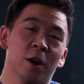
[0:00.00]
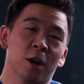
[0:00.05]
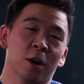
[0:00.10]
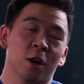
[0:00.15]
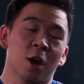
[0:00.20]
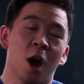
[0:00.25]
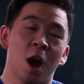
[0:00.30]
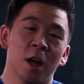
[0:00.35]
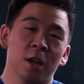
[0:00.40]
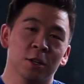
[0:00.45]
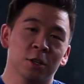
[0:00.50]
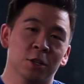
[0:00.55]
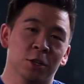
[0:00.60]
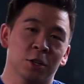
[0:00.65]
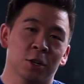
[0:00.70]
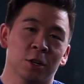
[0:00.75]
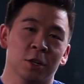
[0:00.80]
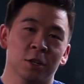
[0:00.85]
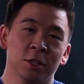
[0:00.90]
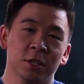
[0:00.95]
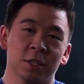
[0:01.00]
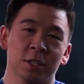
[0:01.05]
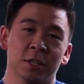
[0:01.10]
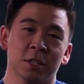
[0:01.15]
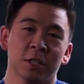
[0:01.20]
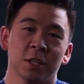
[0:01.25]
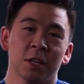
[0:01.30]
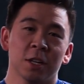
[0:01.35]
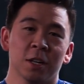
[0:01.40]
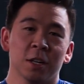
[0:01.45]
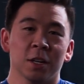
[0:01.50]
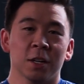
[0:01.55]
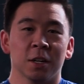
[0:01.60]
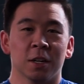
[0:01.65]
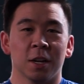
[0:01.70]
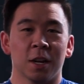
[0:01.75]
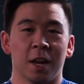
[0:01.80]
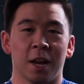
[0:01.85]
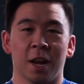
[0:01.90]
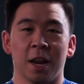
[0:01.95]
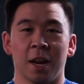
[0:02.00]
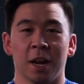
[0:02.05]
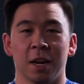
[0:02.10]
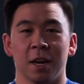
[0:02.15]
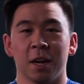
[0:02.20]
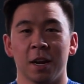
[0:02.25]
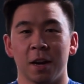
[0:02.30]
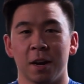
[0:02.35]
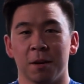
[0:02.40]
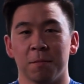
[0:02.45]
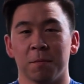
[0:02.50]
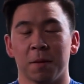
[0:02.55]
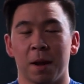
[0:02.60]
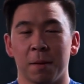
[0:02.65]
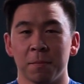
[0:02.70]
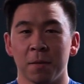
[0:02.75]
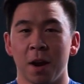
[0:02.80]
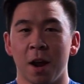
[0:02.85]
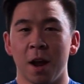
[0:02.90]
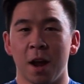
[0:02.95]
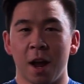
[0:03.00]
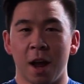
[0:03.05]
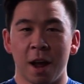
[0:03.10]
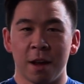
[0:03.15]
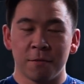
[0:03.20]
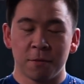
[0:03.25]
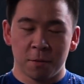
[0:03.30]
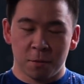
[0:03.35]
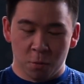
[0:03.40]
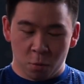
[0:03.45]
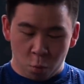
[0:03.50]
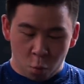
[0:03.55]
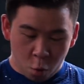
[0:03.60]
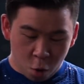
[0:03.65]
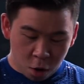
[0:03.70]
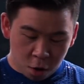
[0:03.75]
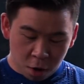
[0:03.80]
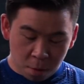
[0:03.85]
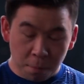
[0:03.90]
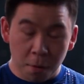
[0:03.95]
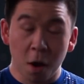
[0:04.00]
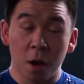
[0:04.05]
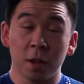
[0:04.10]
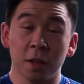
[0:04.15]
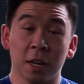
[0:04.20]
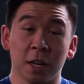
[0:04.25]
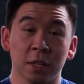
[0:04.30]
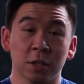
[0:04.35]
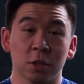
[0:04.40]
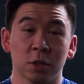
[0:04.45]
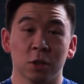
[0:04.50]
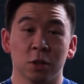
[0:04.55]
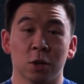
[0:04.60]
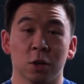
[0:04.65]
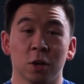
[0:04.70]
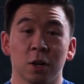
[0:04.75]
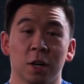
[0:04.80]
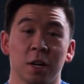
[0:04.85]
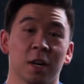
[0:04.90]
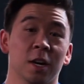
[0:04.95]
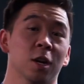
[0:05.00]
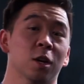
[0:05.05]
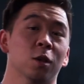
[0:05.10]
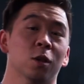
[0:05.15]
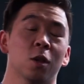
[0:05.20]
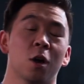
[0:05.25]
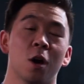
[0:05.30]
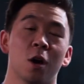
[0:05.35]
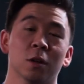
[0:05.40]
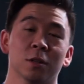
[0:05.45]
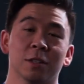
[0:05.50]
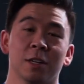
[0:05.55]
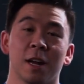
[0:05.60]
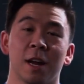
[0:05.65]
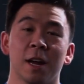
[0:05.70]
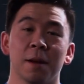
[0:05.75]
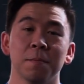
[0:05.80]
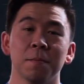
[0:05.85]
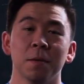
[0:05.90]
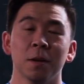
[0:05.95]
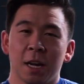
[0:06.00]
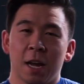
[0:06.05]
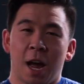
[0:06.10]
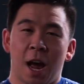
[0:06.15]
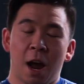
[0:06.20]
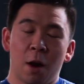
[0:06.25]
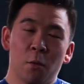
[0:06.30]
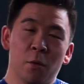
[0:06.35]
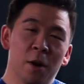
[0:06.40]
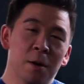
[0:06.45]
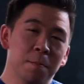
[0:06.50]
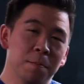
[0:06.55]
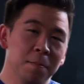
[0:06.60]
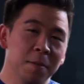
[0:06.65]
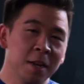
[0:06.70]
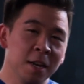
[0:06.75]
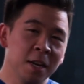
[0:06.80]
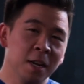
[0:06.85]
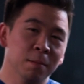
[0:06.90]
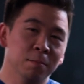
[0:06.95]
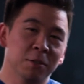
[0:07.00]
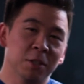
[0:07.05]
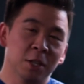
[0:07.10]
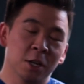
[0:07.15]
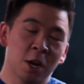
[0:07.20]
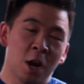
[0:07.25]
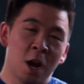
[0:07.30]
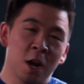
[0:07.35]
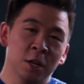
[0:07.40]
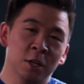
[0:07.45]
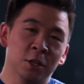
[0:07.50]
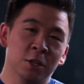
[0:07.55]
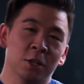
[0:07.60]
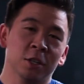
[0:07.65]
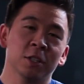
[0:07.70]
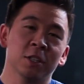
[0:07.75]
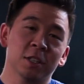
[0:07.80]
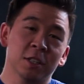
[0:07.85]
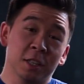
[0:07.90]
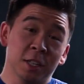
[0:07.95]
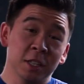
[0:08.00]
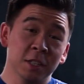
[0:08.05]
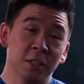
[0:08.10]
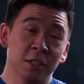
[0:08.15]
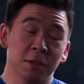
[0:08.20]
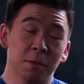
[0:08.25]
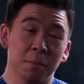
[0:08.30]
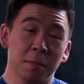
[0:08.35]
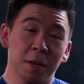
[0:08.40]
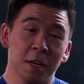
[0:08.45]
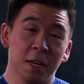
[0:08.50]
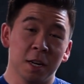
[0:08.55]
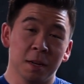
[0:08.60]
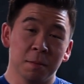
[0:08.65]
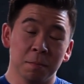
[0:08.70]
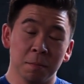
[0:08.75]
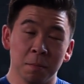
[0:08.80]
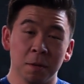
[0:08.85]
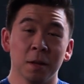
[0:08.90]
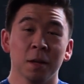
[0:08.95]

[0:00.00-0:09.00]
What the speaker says: wear cotton shirts, and I haven't worn a polyester shirt in a long time. I wear mediums and cotton shirts, and this is a medium,